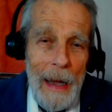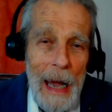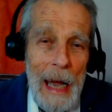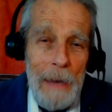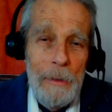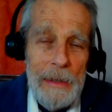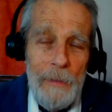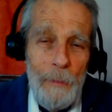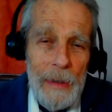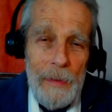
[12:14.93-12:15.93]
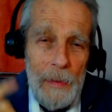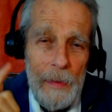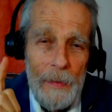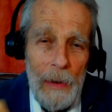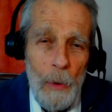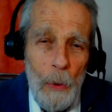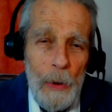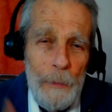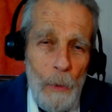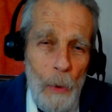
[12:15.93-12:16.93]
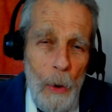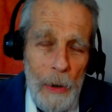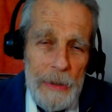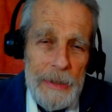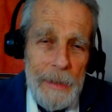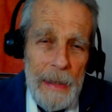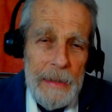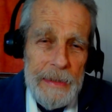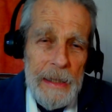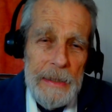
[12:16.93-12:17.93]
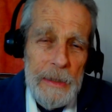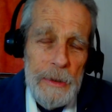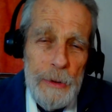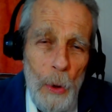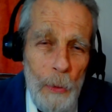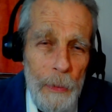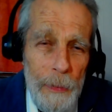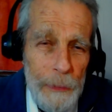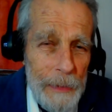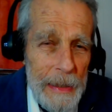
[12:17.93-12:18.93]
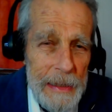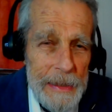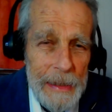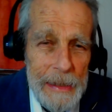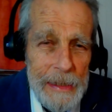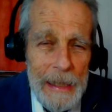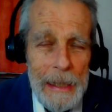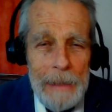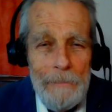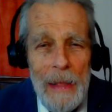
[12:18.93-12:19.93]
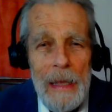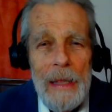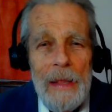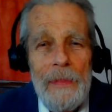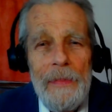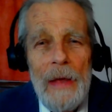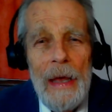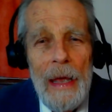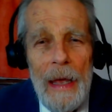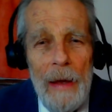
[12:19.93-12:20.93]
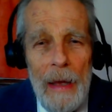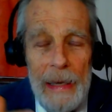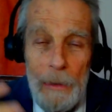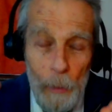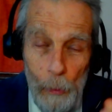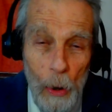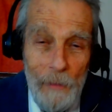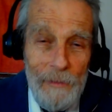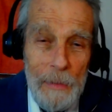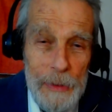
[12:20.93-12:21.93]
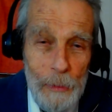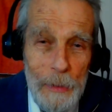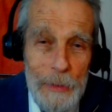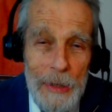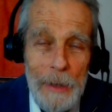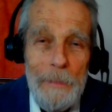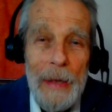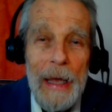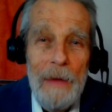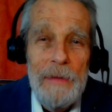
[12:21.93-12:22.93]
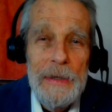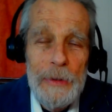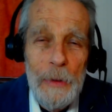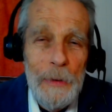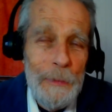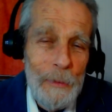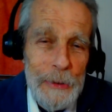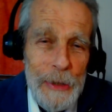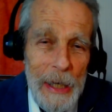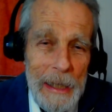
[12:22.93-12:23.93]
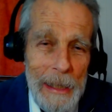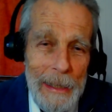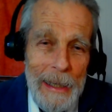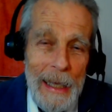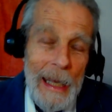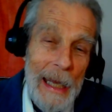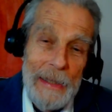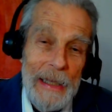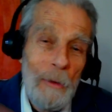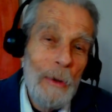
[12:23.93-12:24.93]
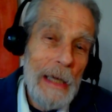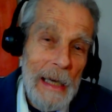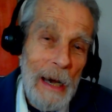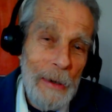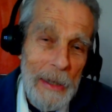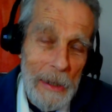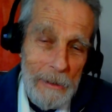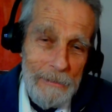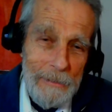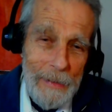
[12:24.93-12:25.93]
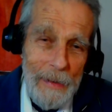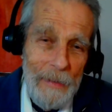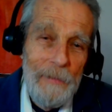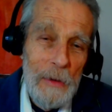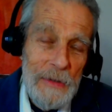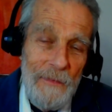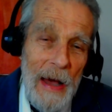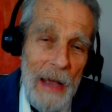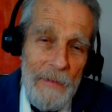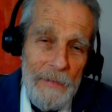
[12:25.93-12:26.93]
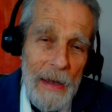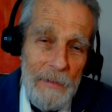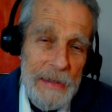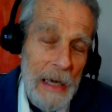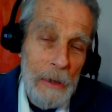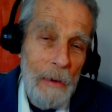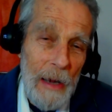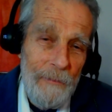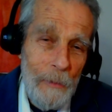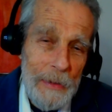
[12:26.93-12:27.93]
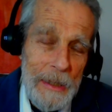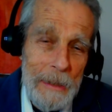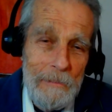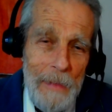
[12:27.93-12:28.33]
I believe when the Lord roars, it says in Joel 3:16, he will roar from Jerusalem, the heavens and earth will shake, and they will get out of there, in verse 5 of Zechariah 14.